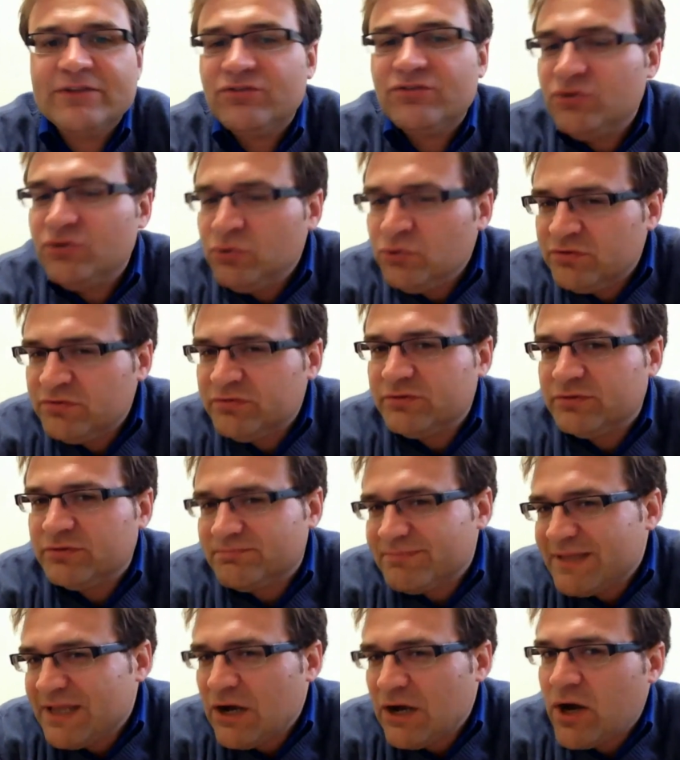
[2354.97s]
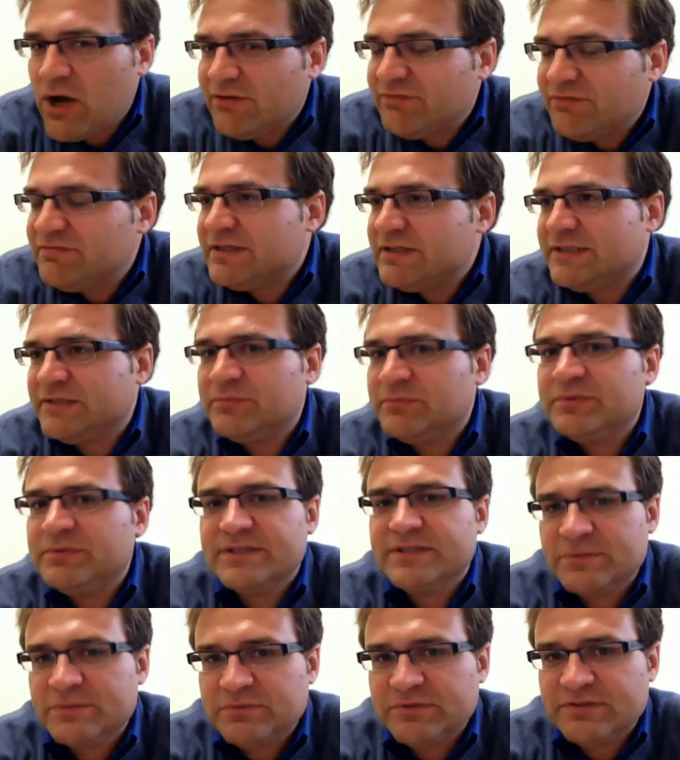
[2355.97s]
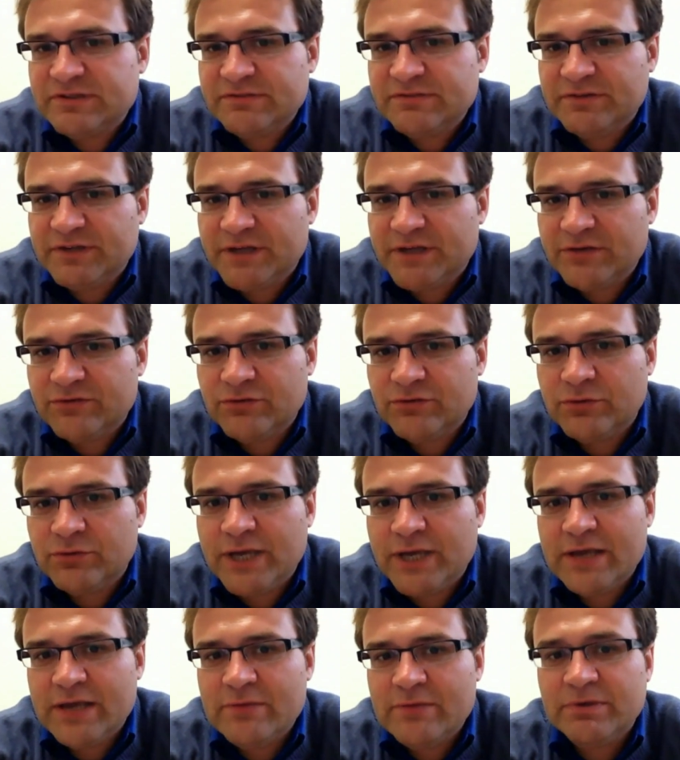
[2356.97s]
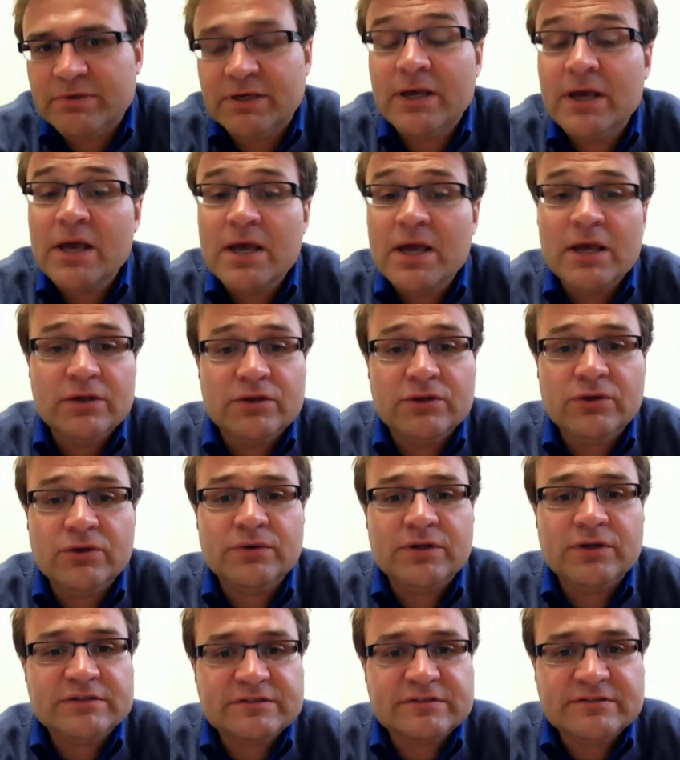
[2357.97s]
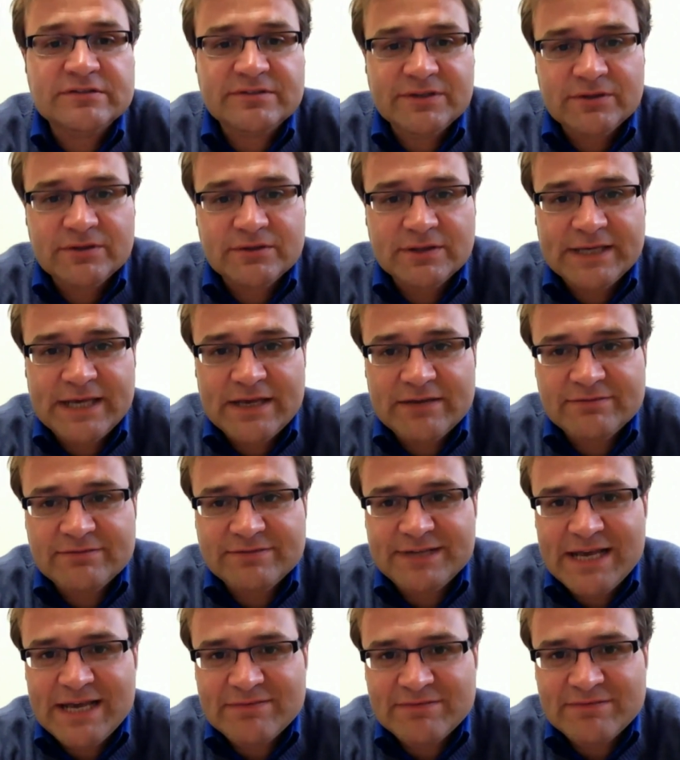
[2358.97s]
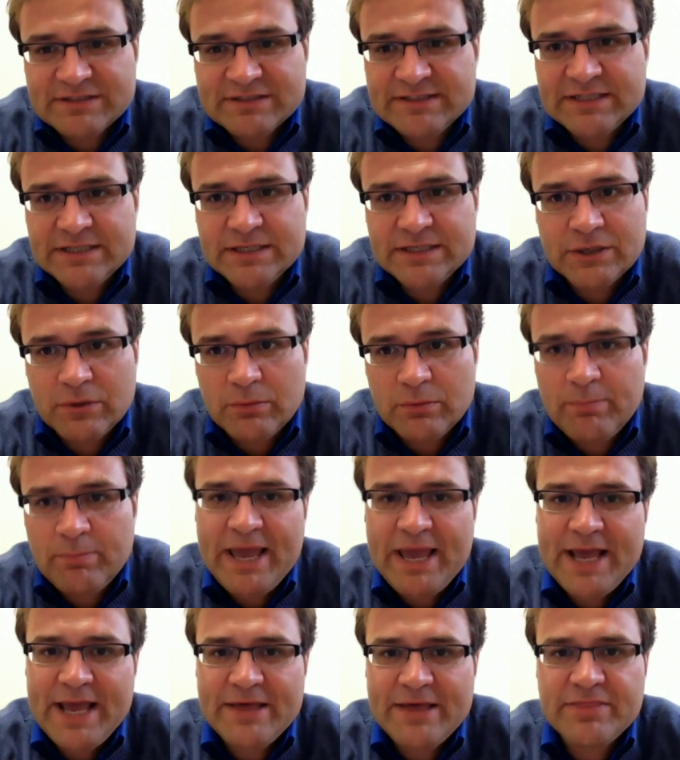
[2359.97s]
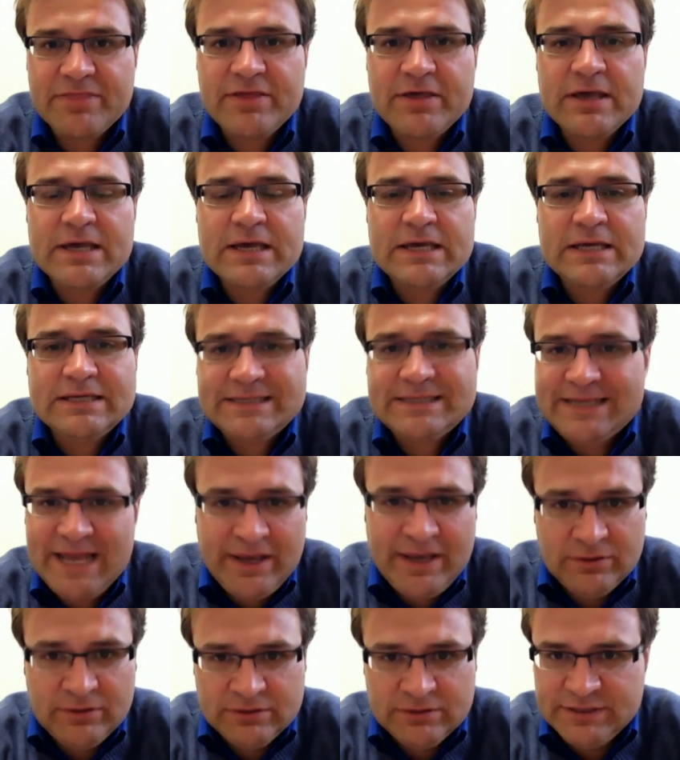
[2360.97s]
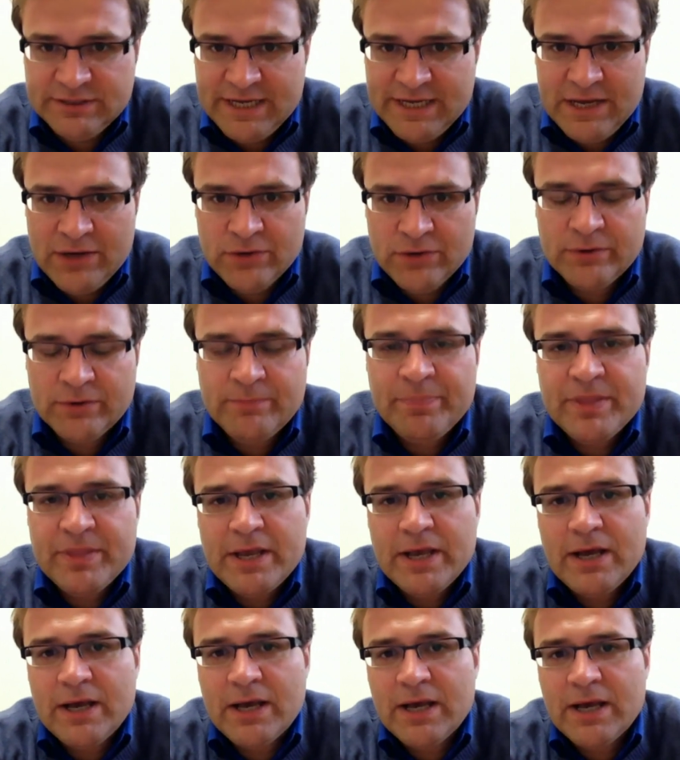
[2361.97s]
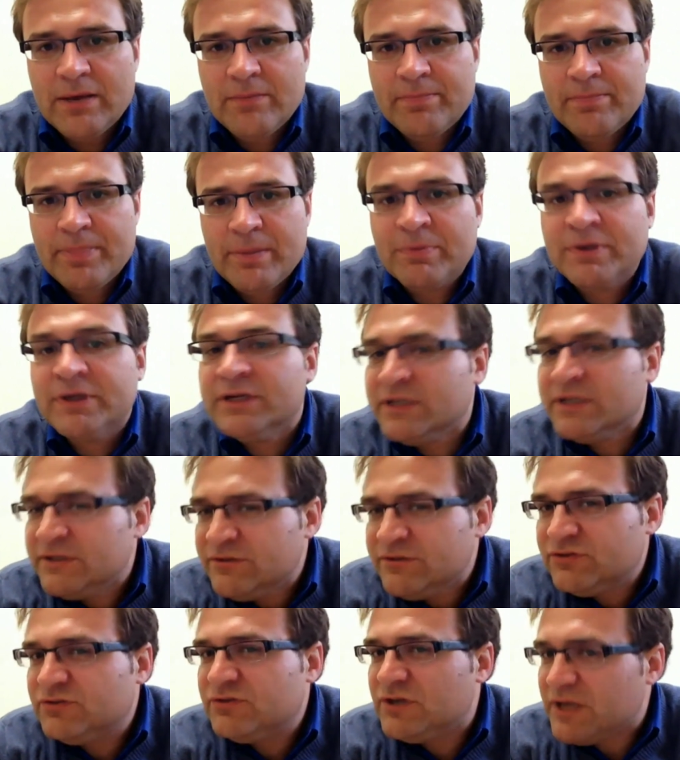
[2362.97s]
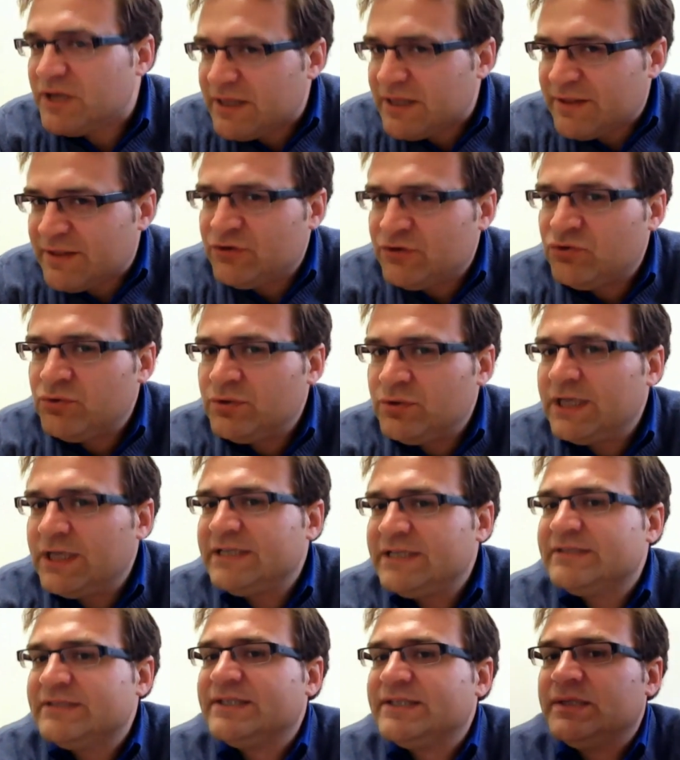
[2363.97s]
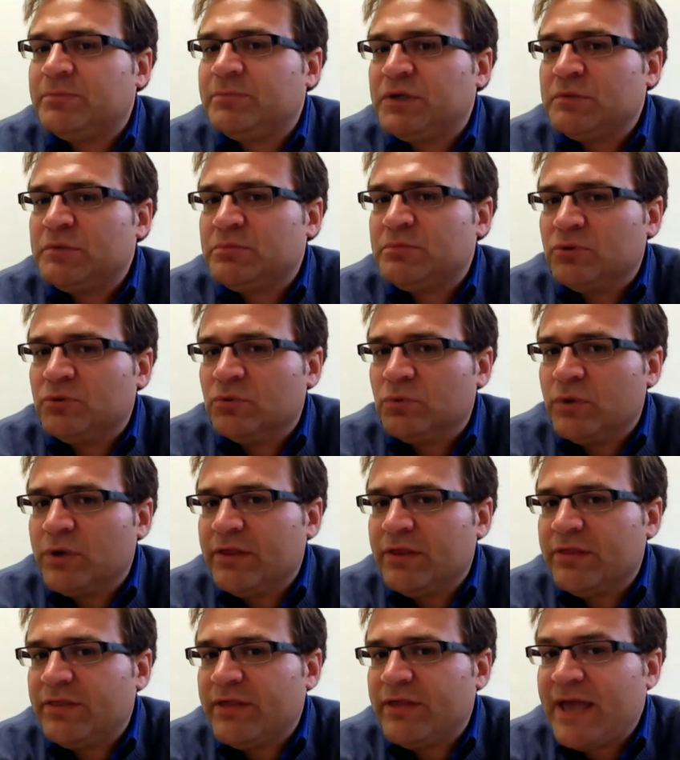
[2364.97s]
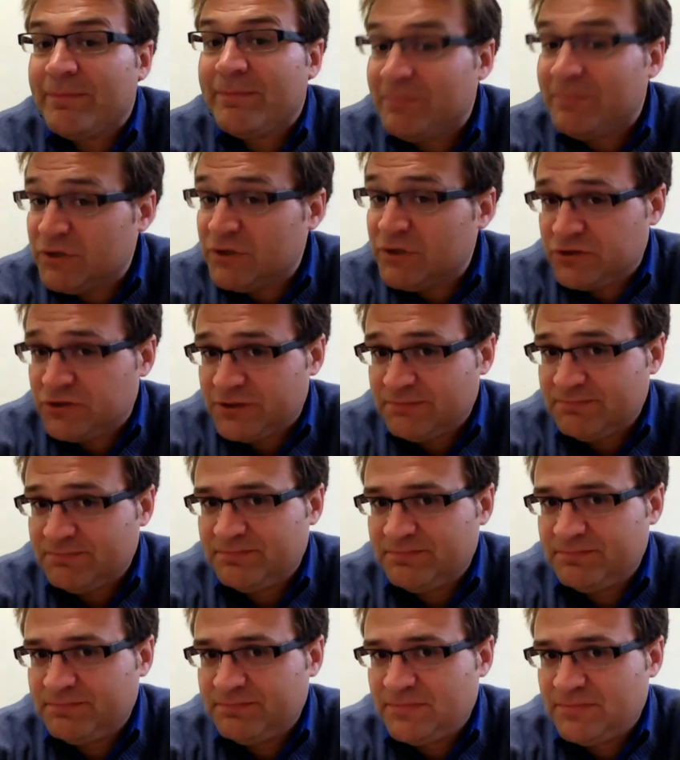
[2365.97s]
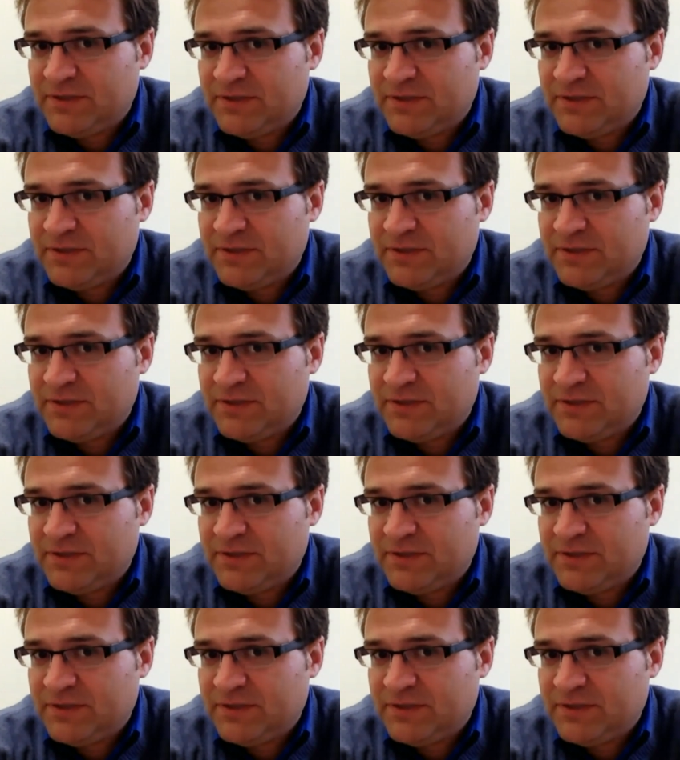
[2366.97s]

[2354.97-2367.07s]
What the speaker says: And it's useful often to be as specific as you can be. You don't necessarily have to have a single path nailed down. But they do like to see people with ambition.